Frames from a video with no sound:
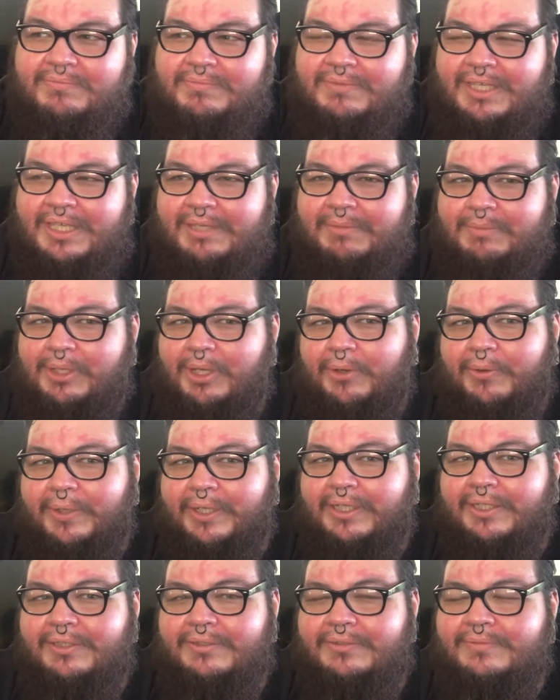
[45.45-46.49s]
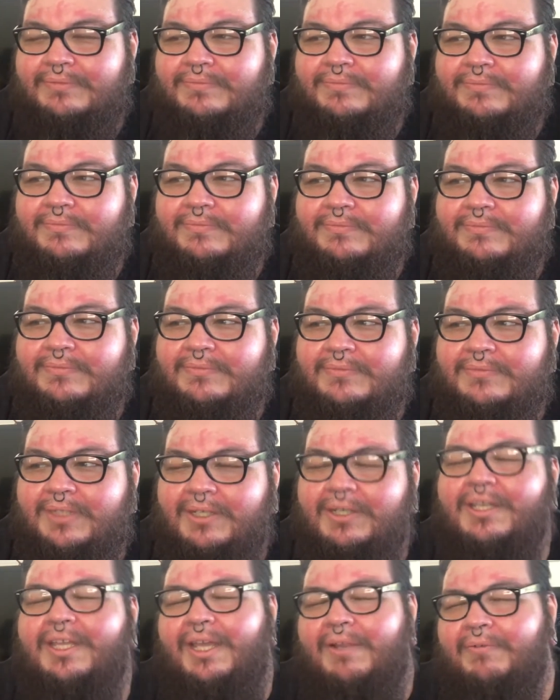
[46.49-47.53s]
Keep going.
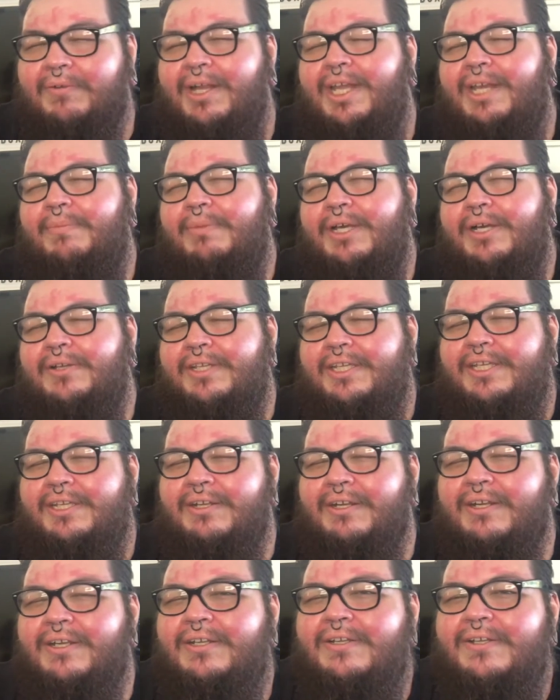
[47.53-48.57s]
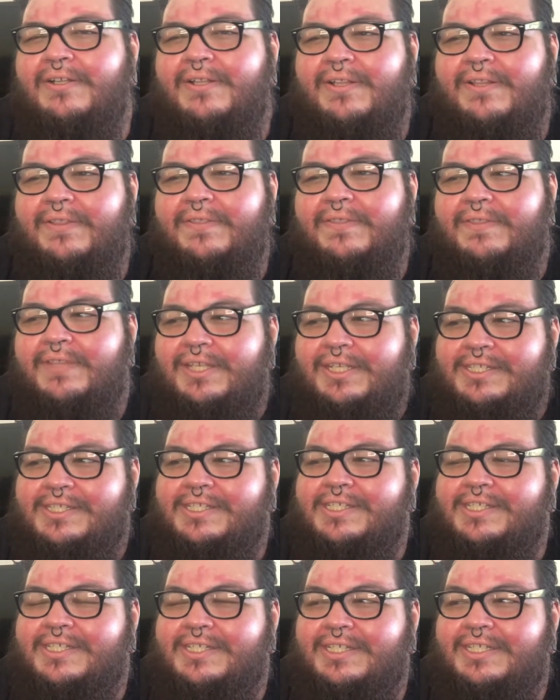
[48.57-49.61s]
Okay, right about here.
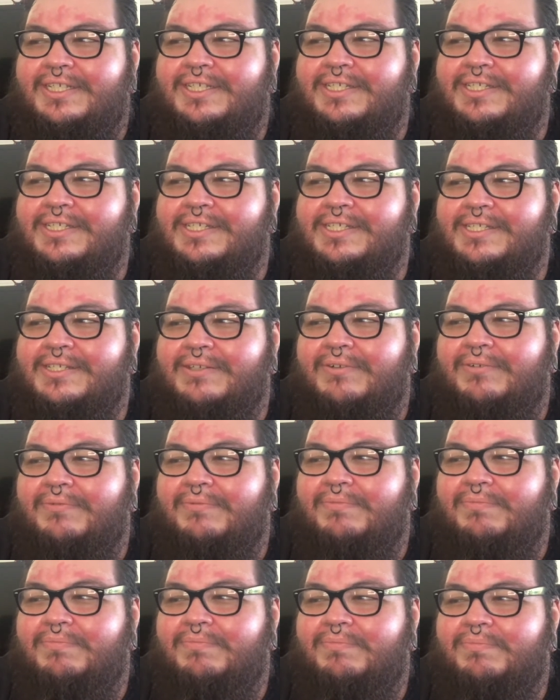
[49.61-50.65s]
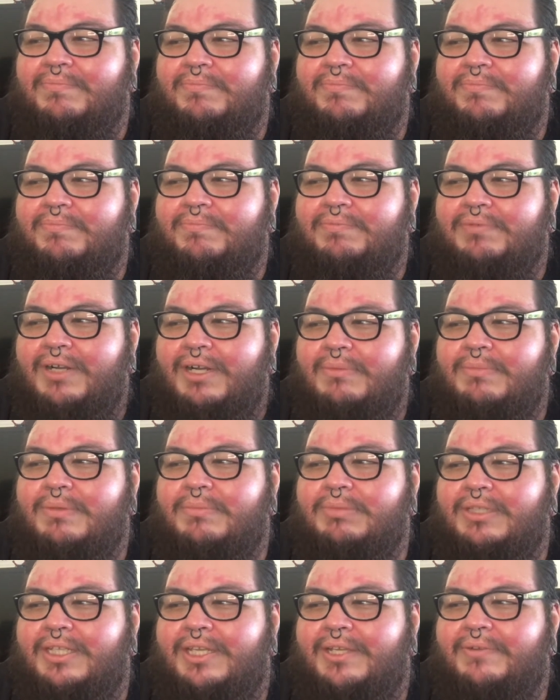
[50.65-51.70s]
This is
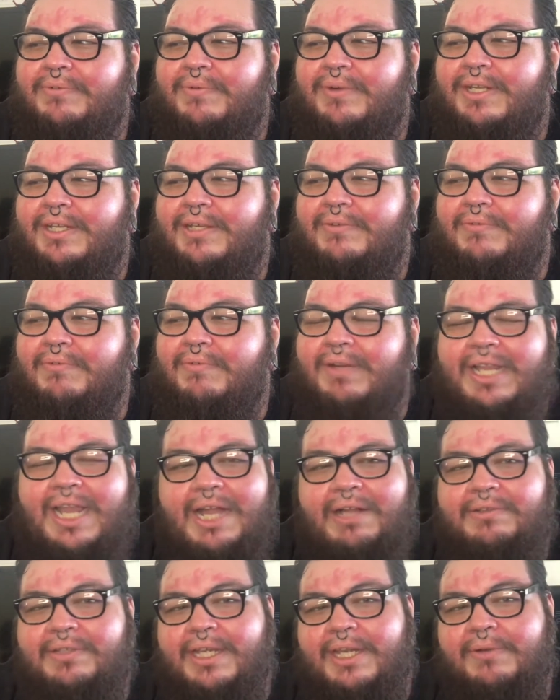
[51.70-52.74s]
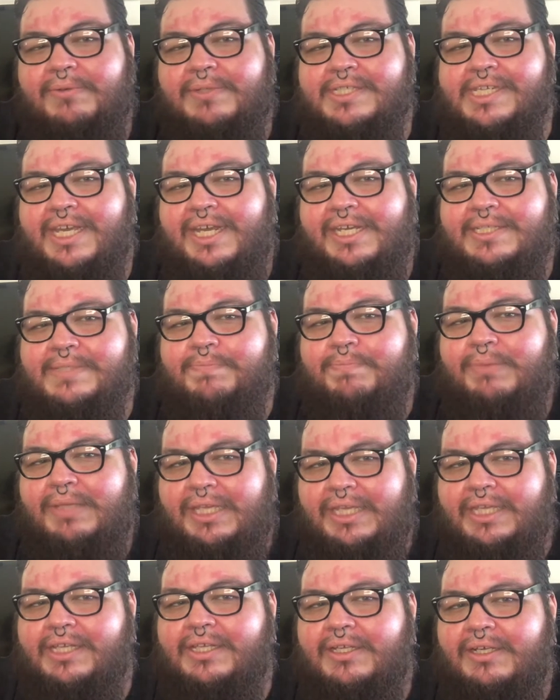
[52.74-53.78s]
probably when reality was at its
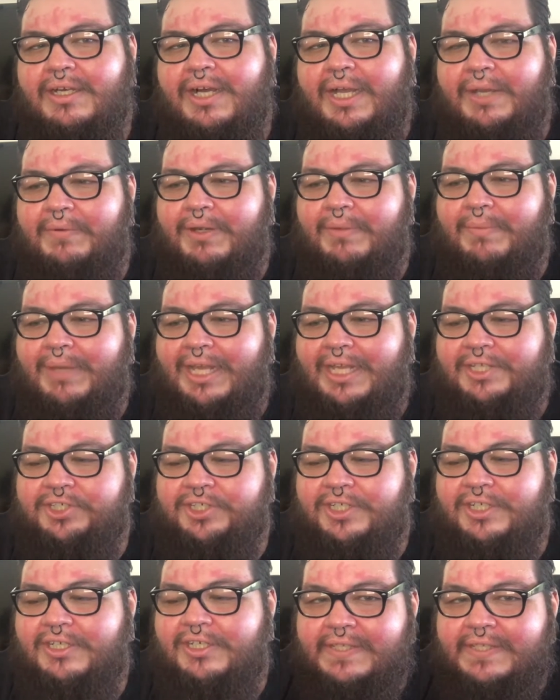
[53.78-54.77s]
peak, I would imagine.